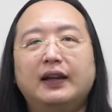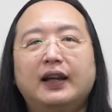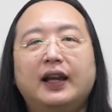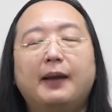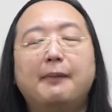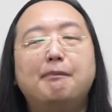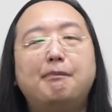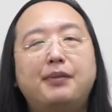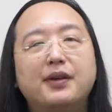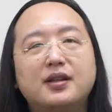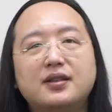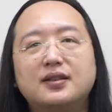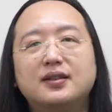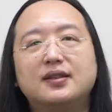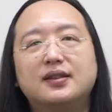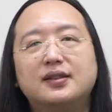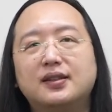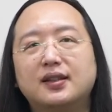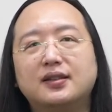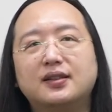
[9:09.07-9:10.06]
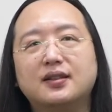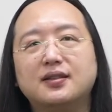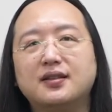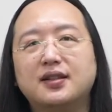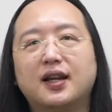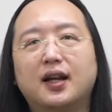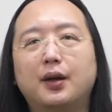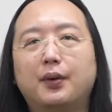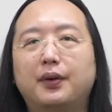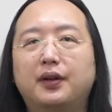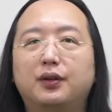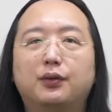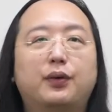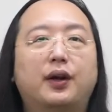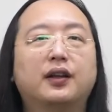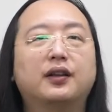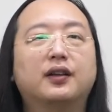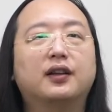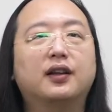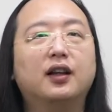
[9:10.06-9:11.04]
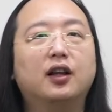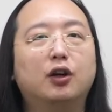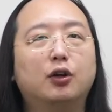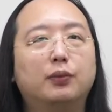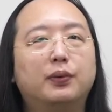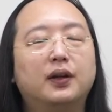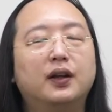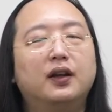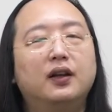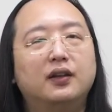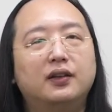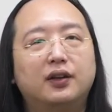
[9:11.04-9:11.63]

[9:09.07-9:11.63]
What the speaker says: And businesses in Taiwan and around the globe,